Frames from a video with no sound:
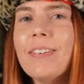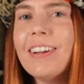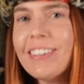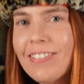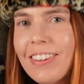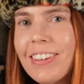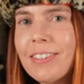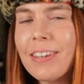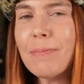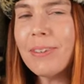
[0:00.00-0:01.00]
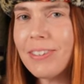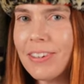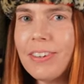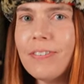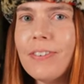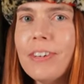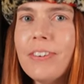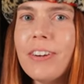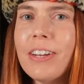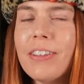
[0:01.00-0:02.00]
Welcome to this episode of
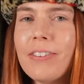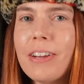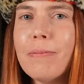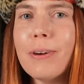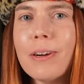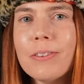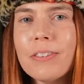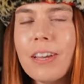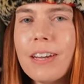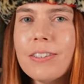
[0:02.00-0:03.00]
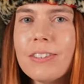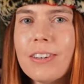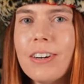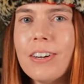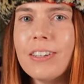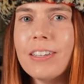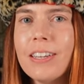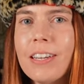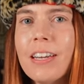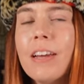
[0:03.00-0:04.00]
One Drink, Three Bars, Last Call.
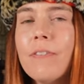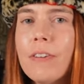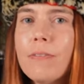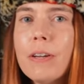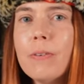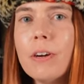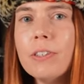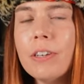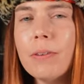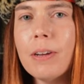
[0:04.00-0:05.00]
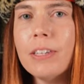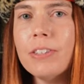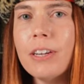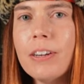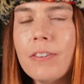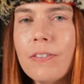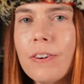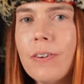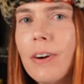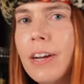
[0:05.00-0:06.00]
If you've been watching my channel
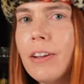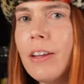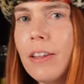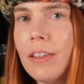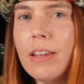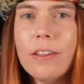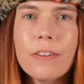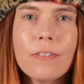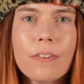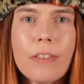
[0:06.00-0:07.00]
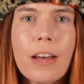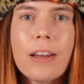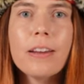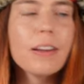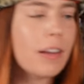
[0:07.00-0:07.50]
for a while, thank you for that.